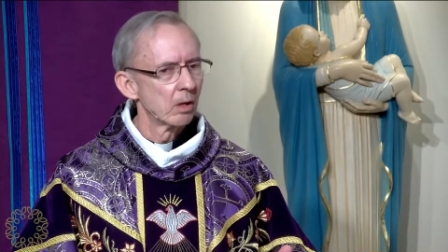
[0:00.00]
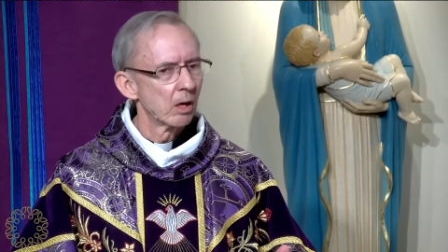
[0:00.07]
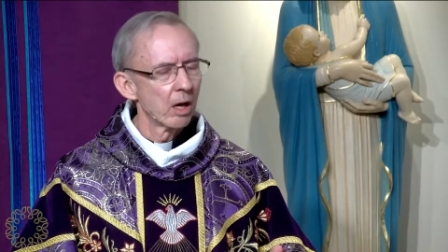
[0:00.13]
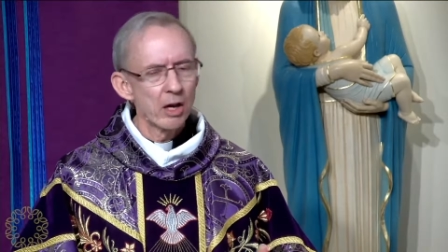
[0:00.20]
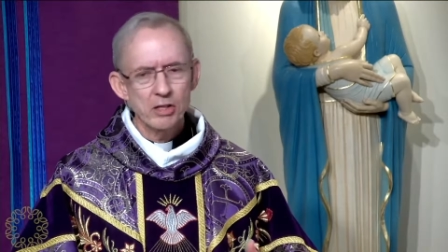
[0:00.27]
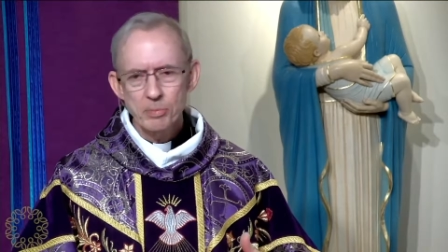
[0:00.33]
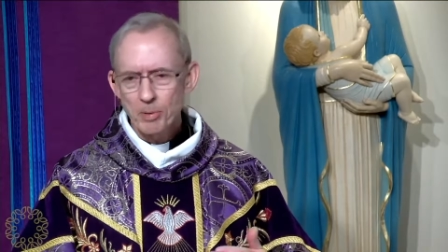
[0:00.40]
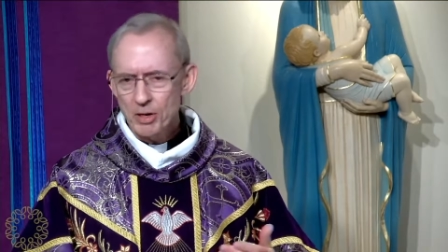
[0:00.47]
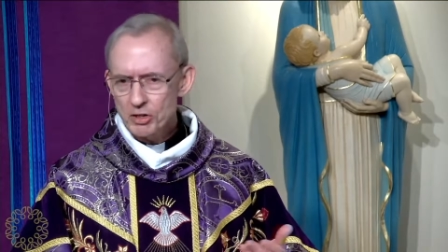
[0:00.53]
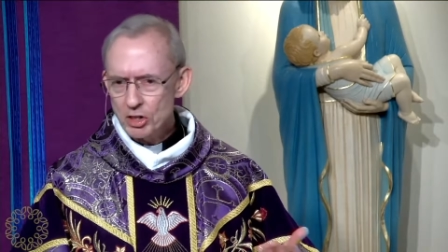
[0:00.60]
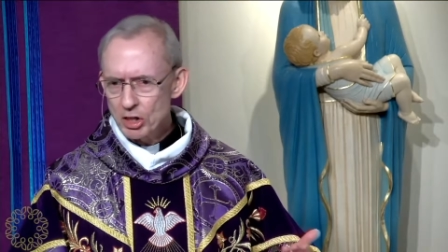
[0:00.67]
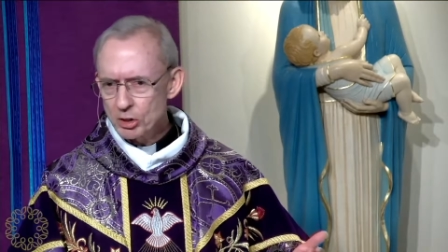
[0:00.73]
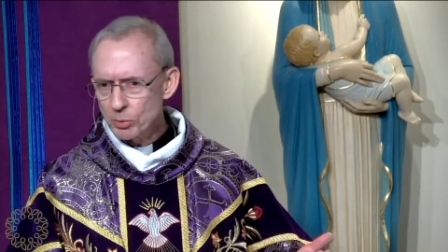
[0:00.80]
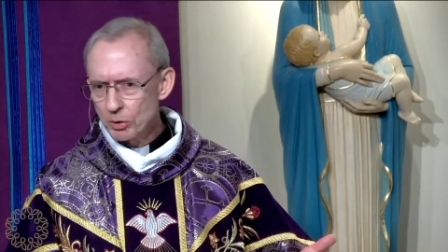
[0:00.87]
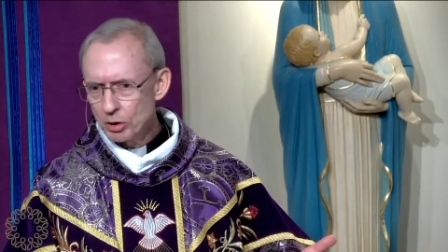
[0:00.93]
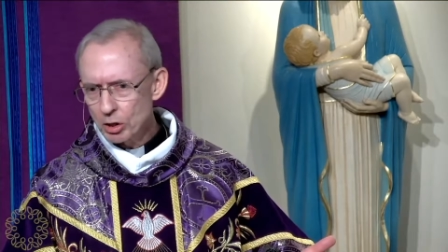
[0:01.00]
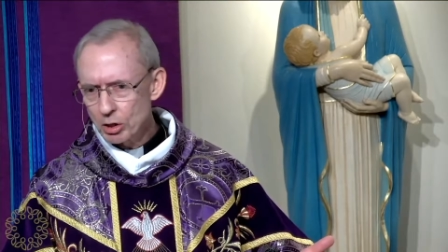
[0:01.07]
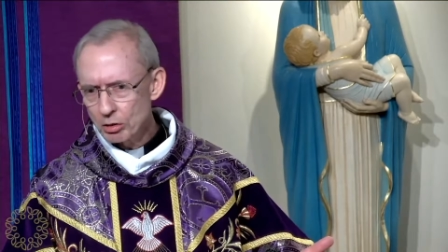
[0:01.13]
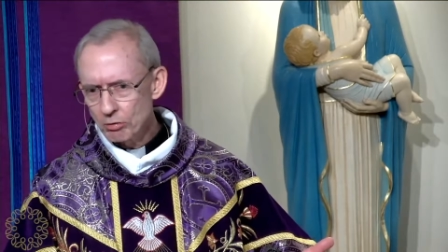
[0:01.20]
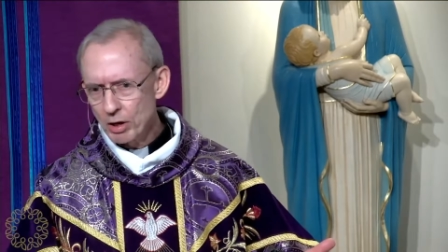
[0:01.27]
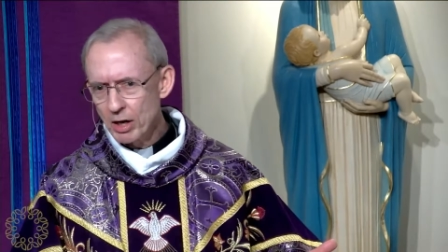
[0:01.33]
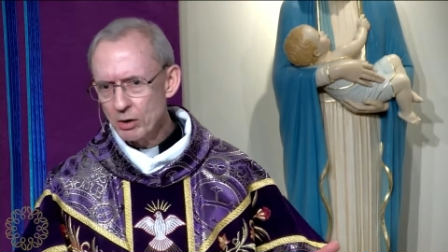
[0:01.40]
Especially as we look
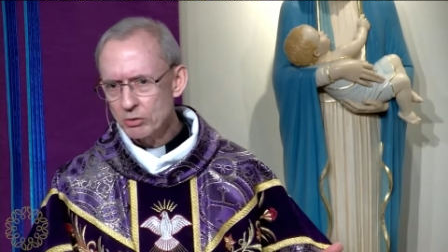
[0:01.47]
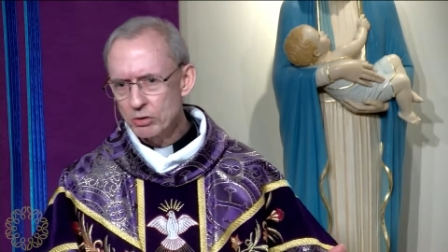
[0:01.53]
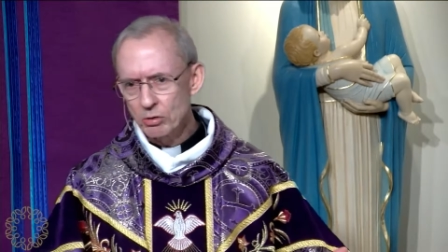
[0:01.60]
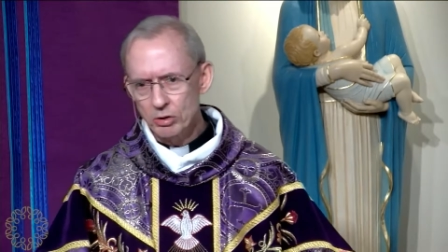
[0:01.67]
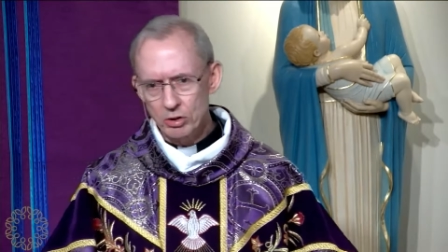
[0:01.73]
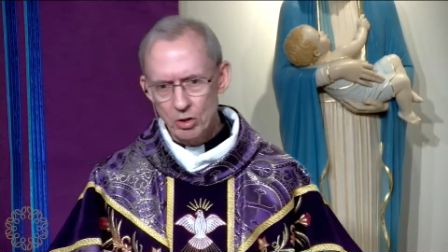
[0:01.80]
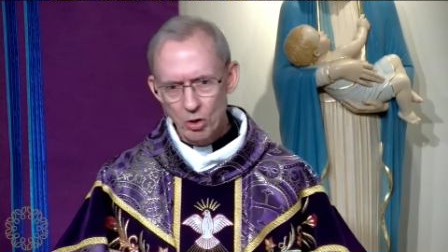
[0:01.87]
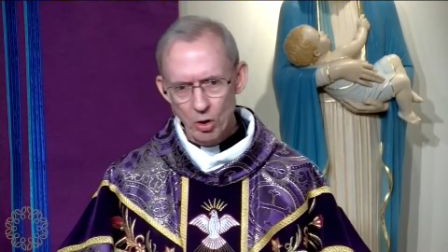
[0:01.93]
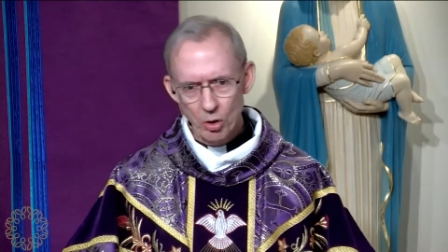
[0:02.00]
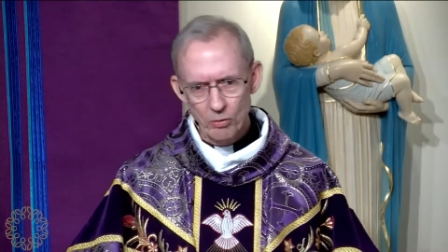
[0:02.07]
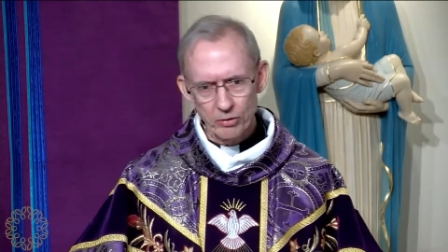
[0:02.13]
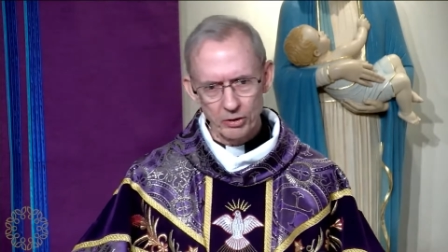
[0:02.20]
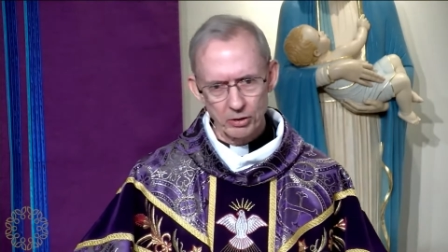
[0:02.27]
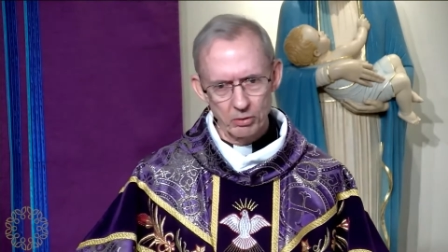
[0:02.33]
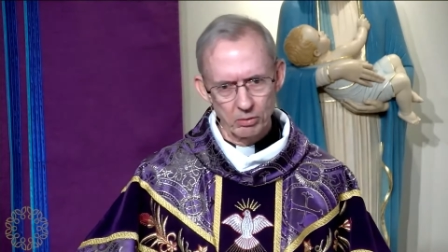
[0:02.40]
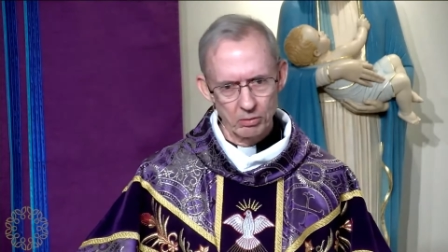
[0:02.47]
around during COVID,